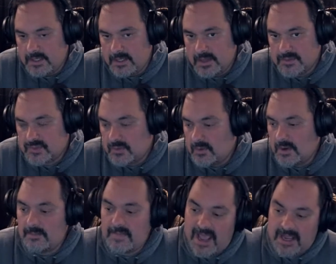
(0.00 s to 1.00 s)
another screw on
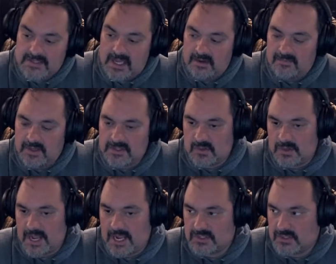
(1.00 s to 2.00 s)
the back side of it, so
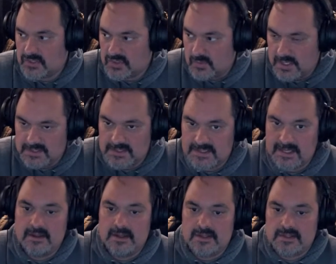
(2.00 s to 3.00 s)
it actually squeezes it
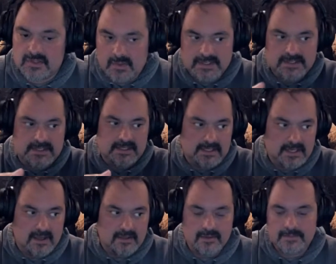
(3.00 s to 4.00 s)
squeezes it
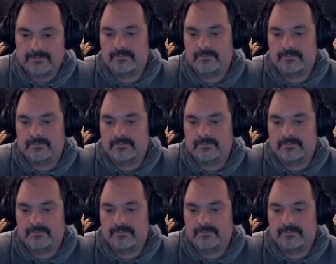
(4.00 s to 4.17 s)
together.